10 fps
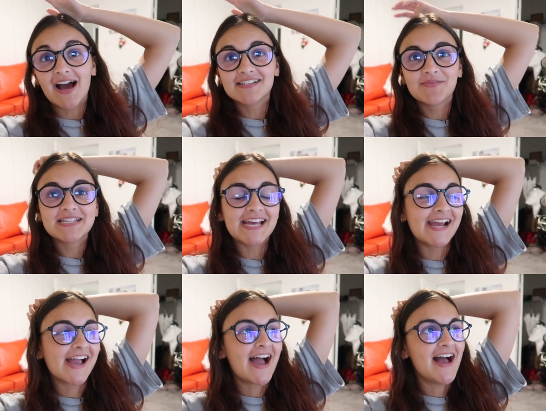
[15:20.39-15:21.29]
as I was
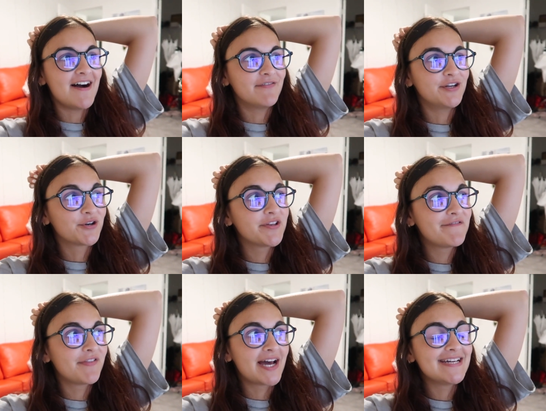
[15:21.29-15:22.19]
saying, I have an early
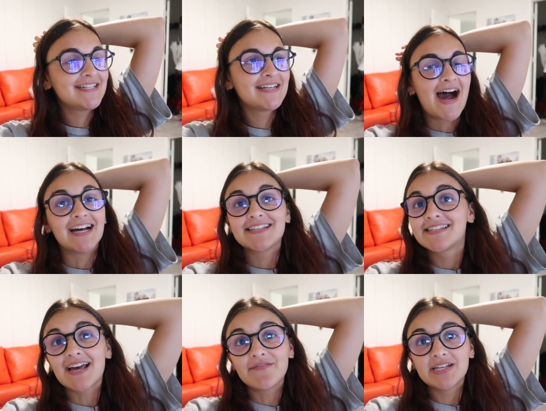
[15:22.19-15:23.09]
flight at
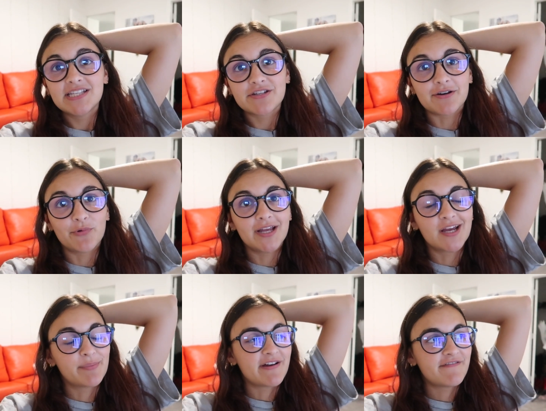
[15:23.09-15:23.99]
7, so I'm waking
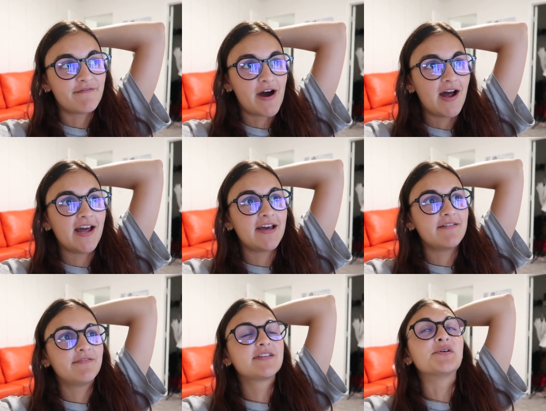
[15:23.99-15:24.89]
up at
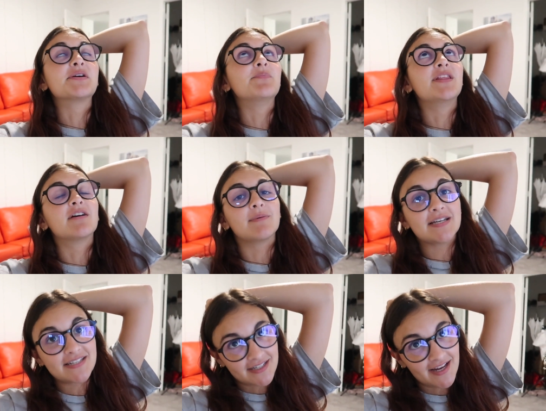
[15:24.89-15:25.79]
5 so I can be there by
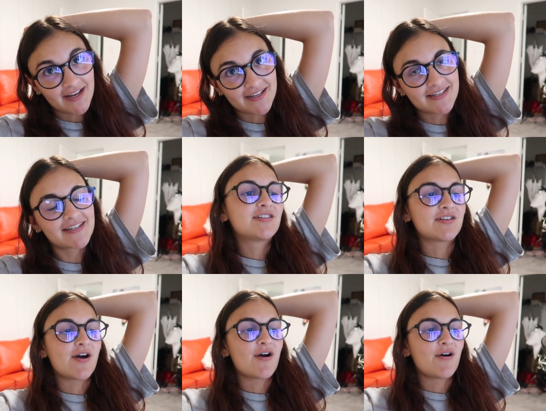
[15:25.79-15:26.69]
6.
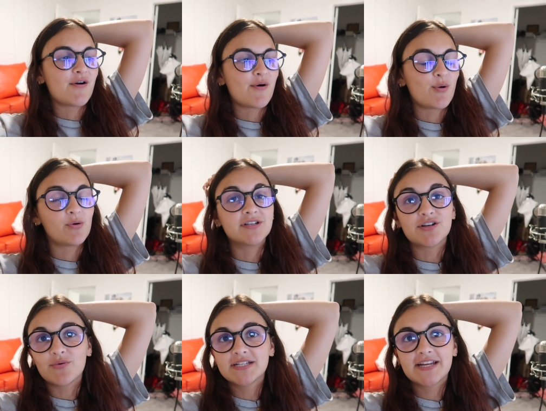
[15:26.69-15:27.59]
So
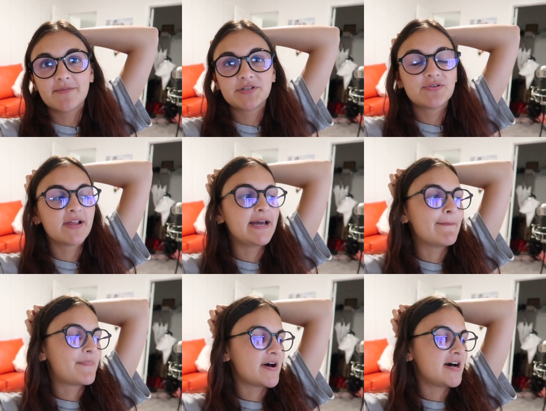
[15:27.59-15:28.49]
don't want to stay up too
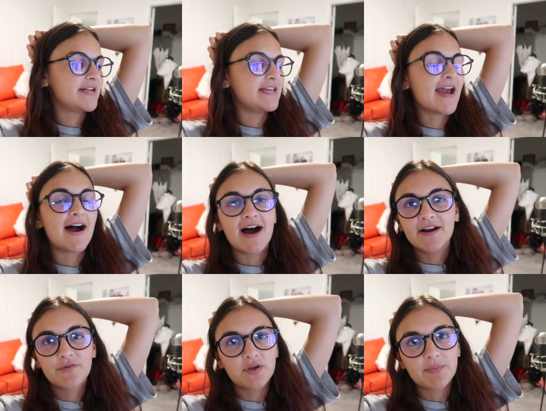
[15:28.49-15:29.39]
late, but yeah, I
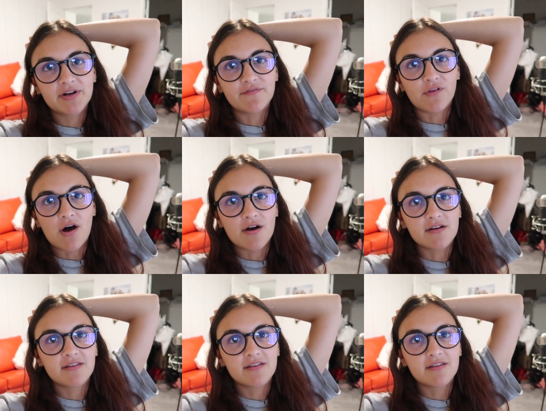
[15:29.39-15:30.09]
don't think I'm going to vlog